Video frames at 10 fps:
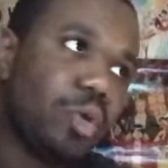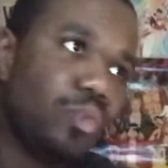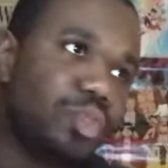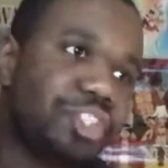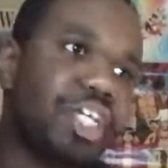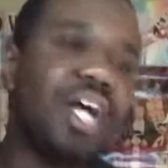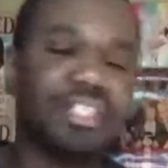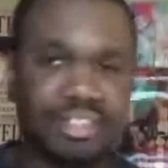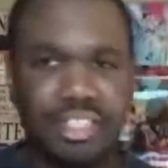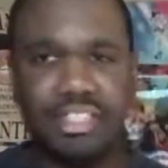were shocked
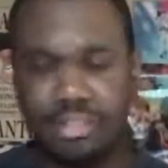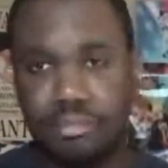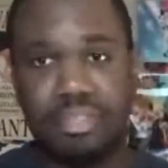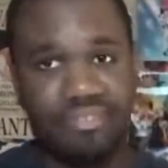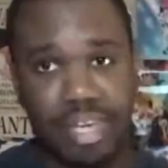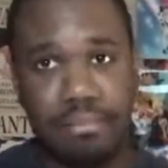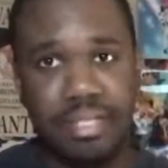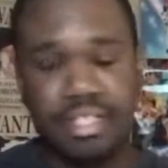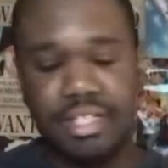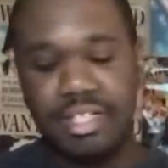to see some
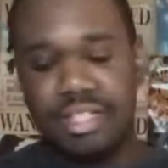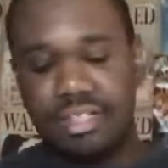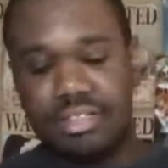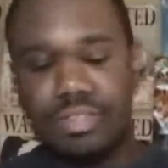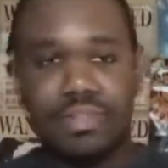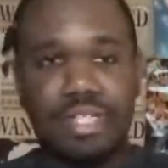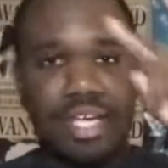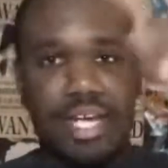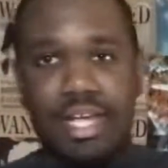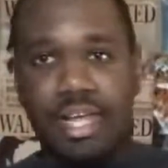development. So
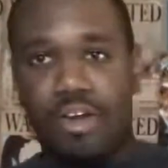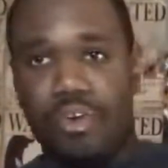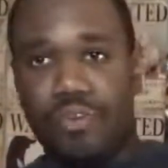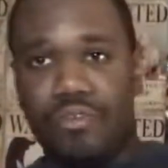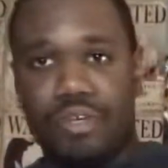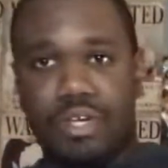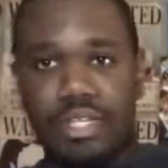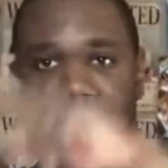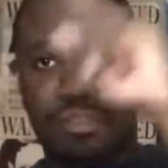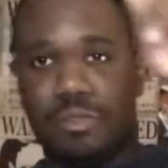overall,
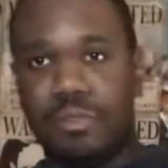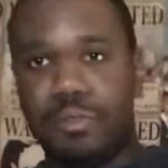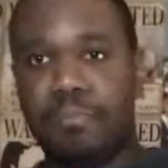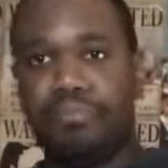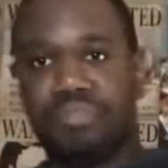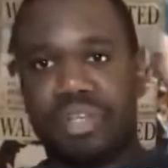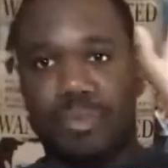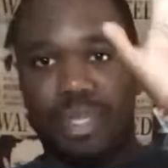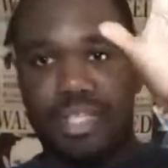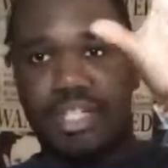as a whole,
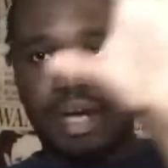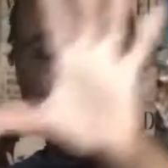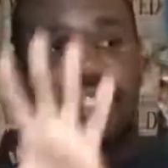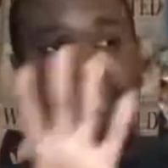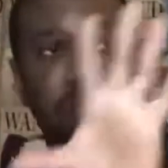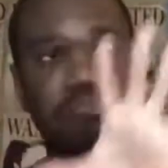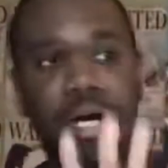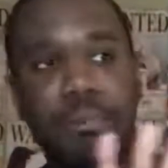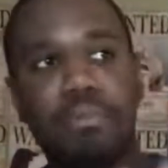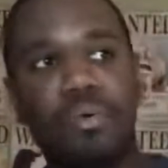when it comes to this
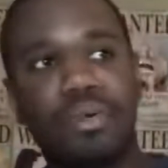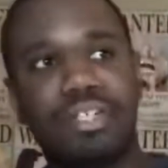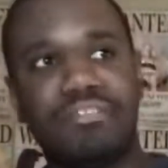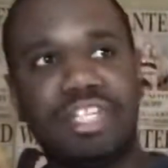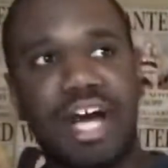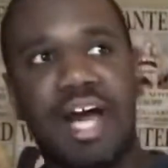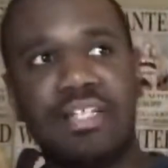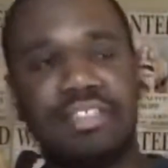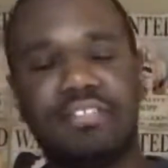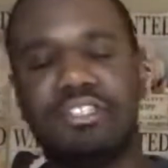bug porn of the
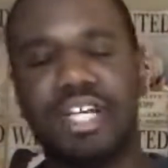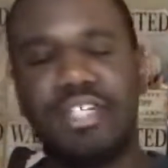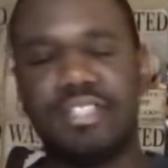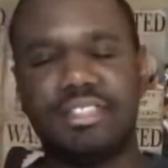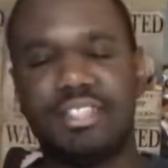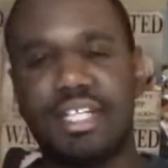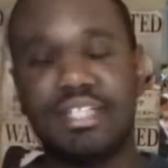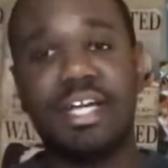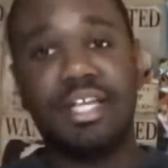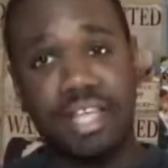Island of Giant Insects,
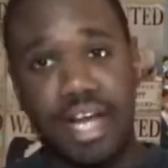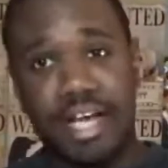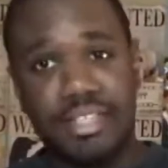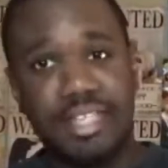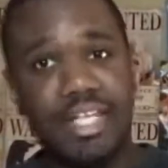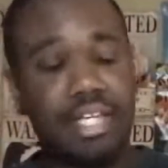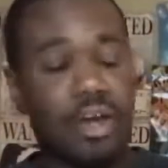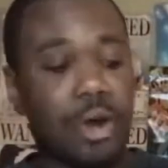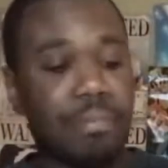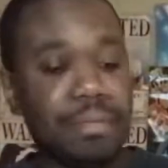like I said, there
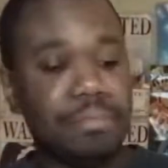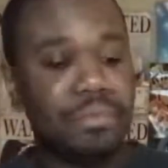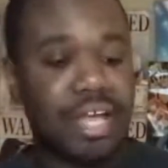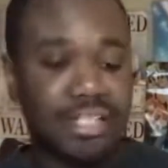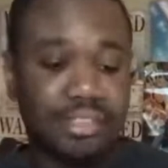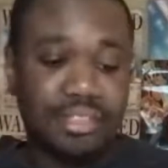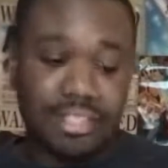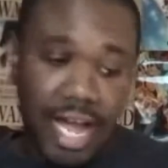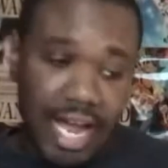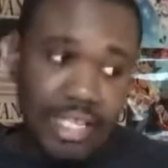are people that
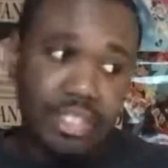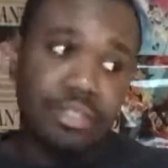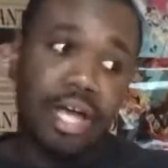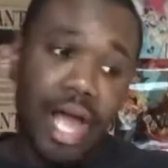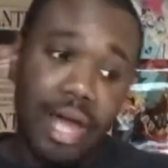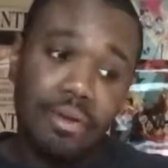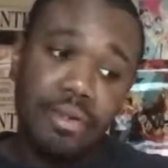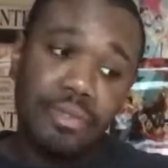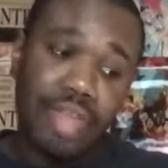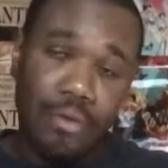died
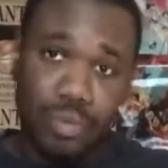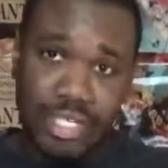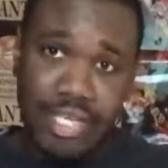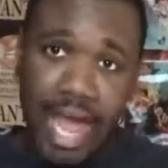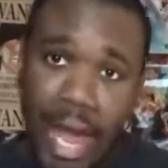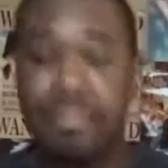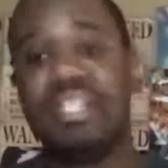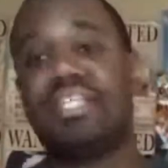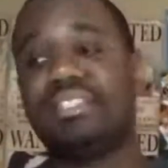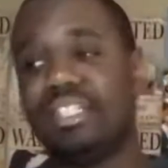that we happy
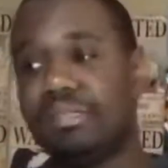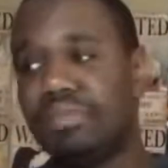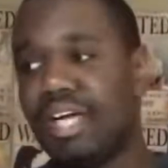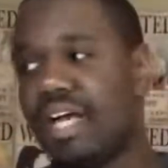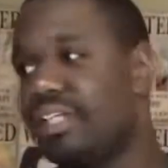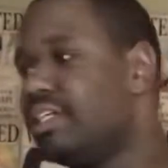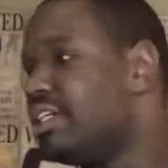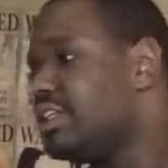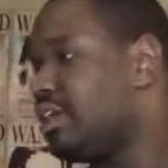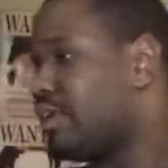to see them died.
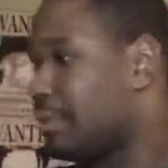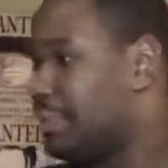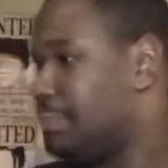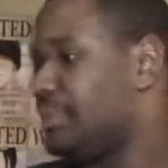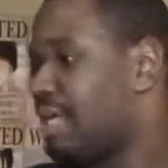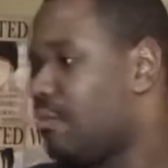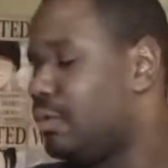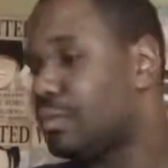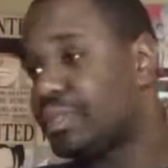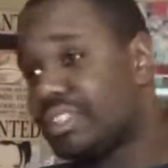There are people that
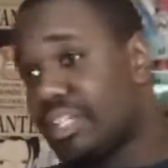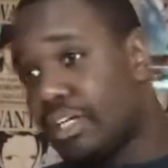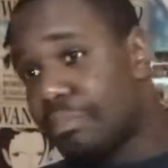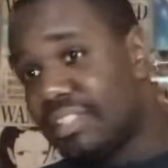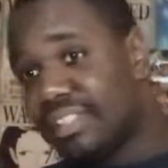we were gonna be